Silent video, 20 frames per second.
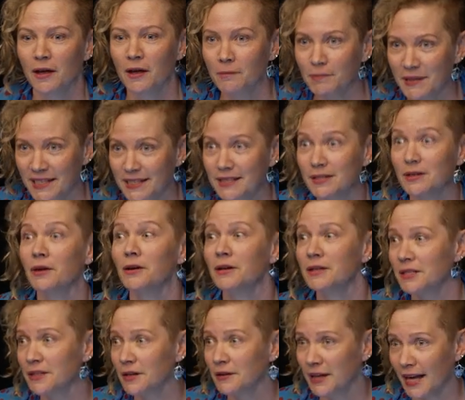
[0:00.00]
Be
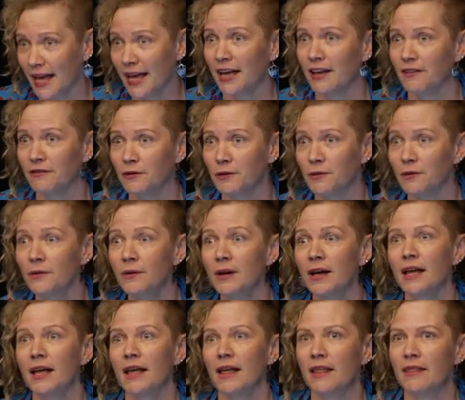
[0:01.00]
so careful
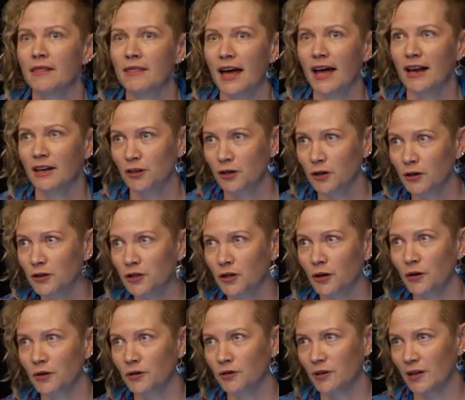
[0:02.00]
that you
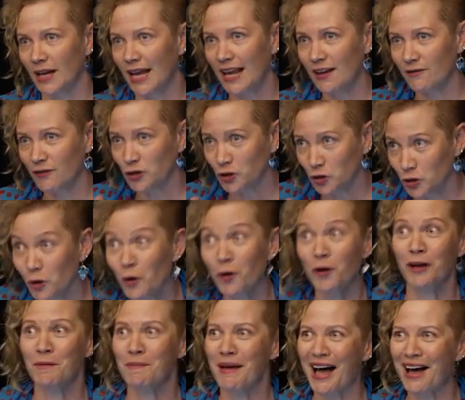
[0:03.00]
don't even
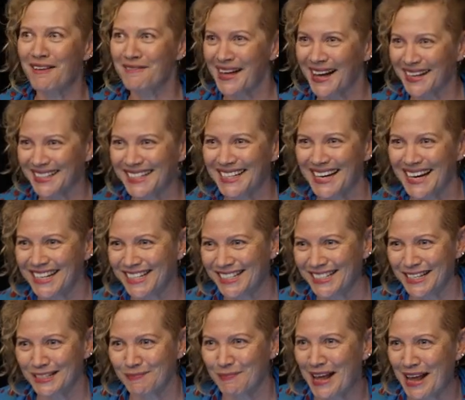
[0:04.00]
talk about vaccination
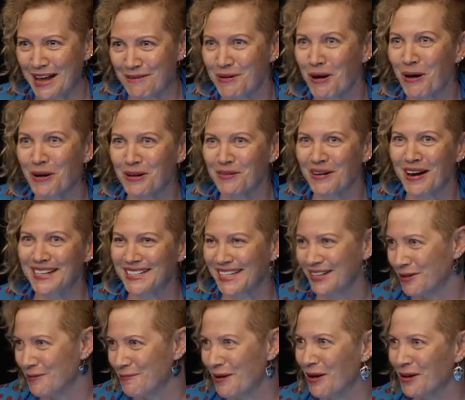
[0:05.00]
as being a polarising
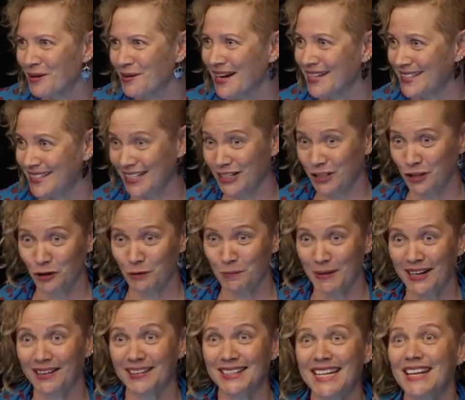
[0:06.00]
or polarised issue,
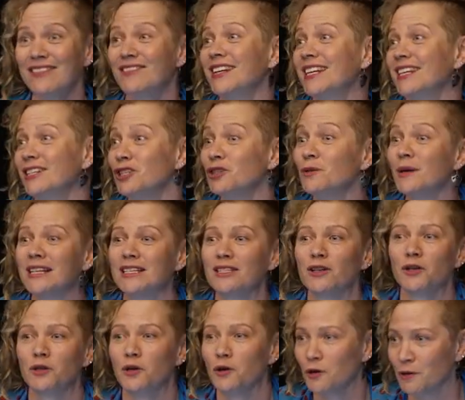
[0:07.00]
because even in doing so
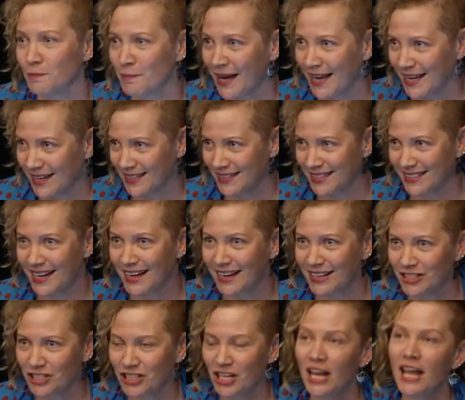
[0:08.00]
you could make it
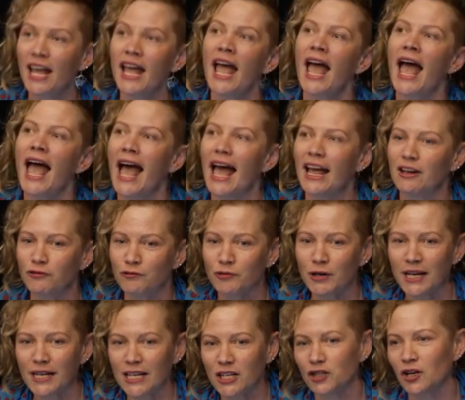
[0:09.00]
such. And
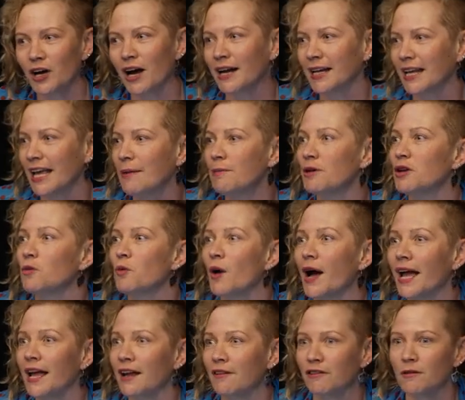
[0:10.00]
really try and keep it
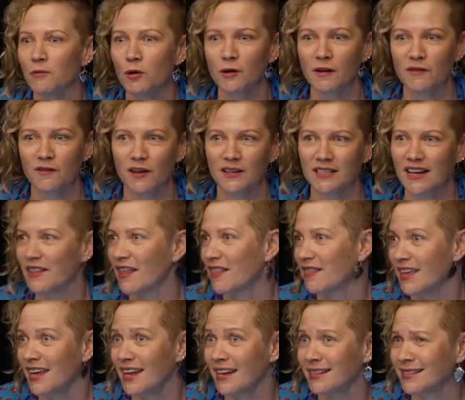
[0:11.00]
away from all of those other
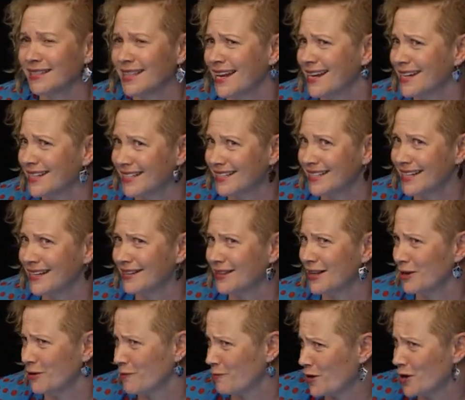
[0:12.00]
things
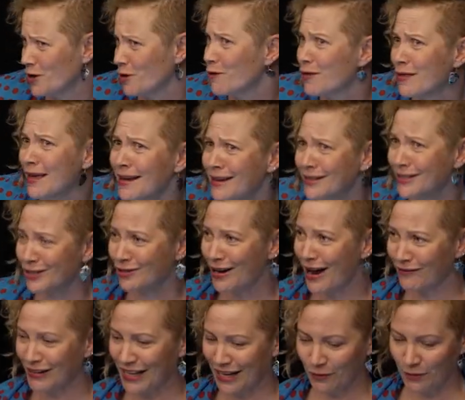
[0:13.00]
that you think it's
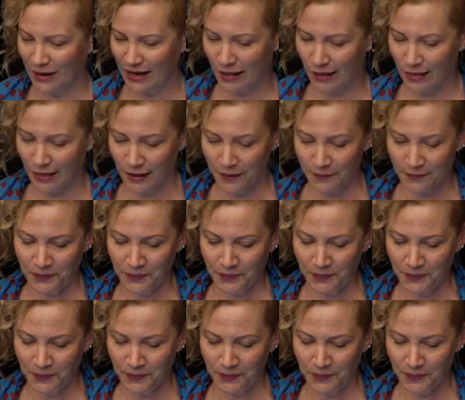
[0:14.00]
travelling with.